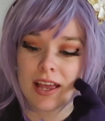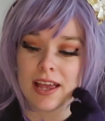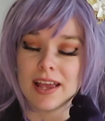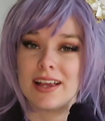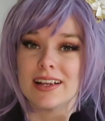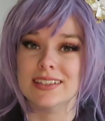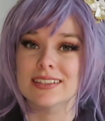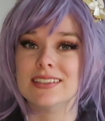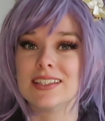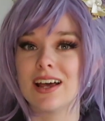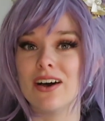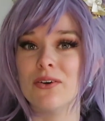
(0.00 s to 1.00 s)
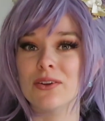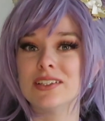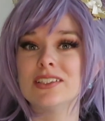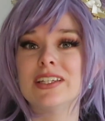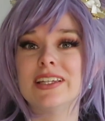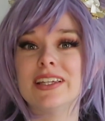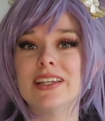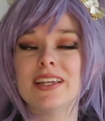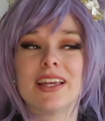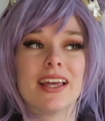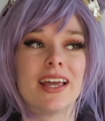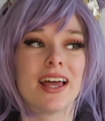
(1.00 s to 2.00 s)
and honestly
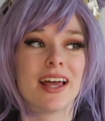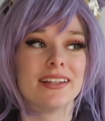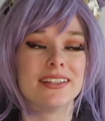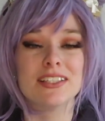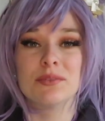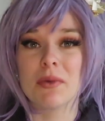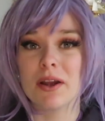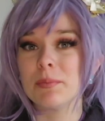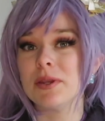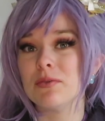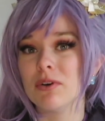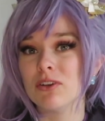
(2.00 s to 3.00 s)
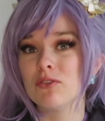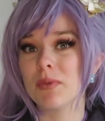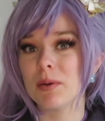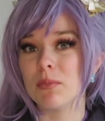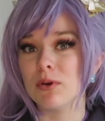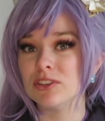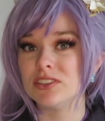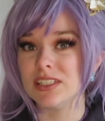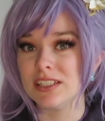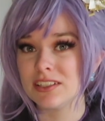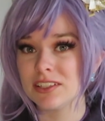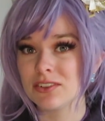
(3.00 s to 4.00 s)
this might be one of my most
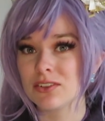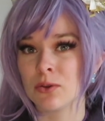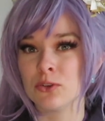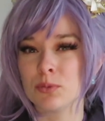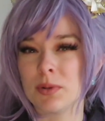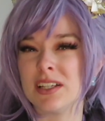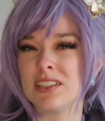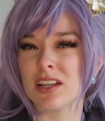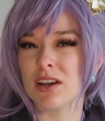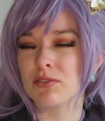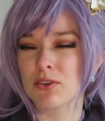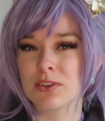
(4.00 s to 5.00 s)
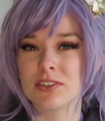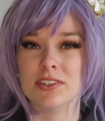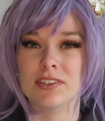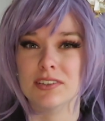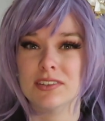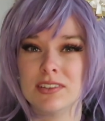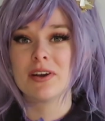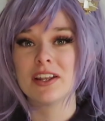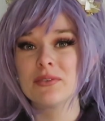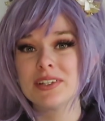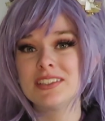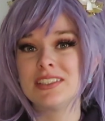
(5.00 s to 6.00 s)
detailed cosplays I've gotten. When I
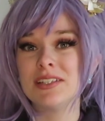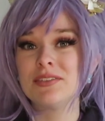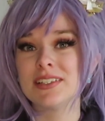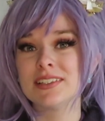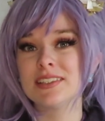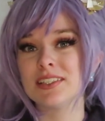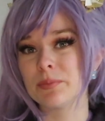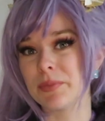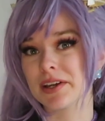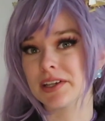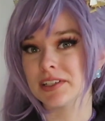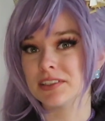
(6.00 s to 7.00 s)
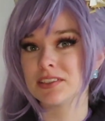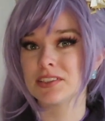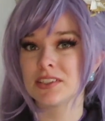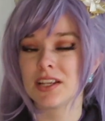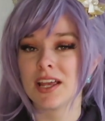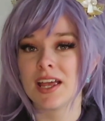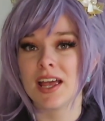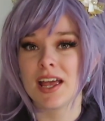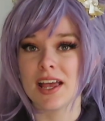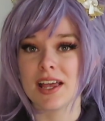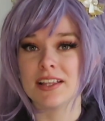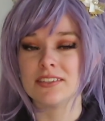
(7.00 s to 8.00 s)
received this in the package
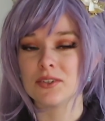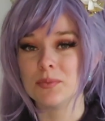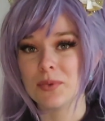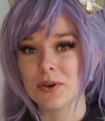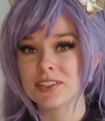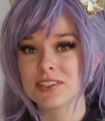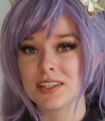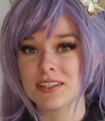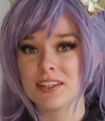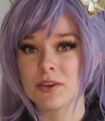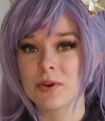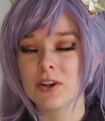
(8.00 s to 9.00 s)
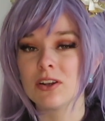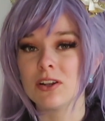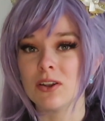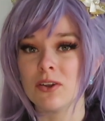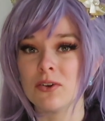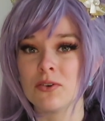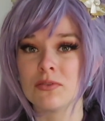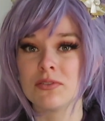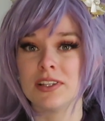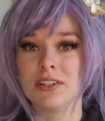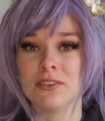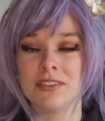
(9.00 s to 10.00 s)
and unboxed it, there were a lot of
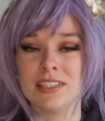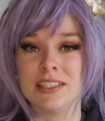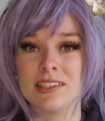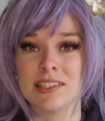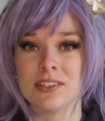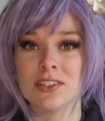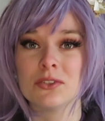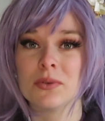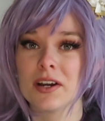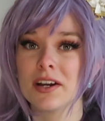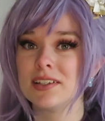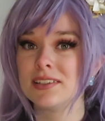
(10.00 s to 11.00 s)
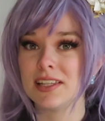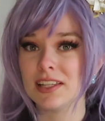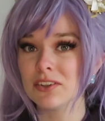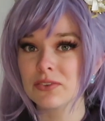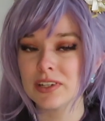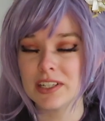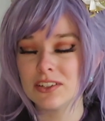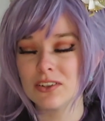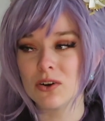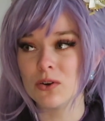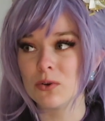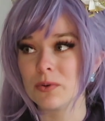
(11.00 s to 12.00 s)
little details where I didn't really
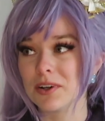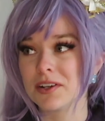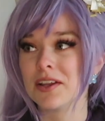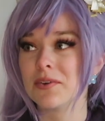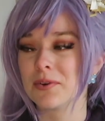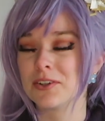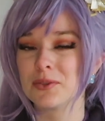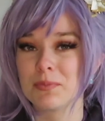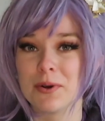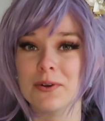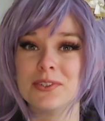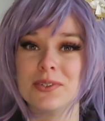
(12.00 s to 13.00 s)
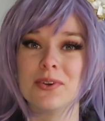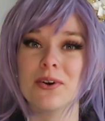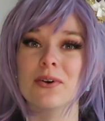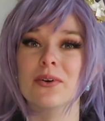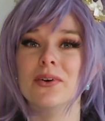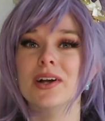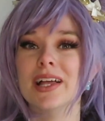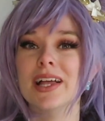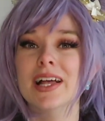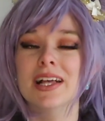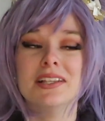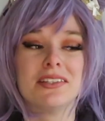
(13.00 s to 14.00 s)
know where they were supposed to go.
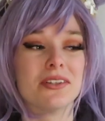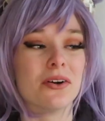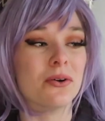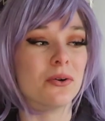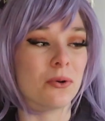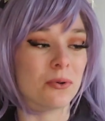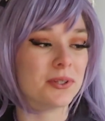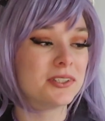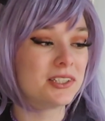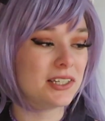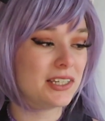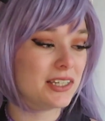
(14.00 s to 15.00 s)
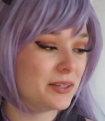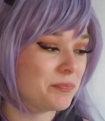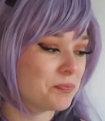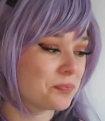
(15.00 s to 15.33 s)
So honestly,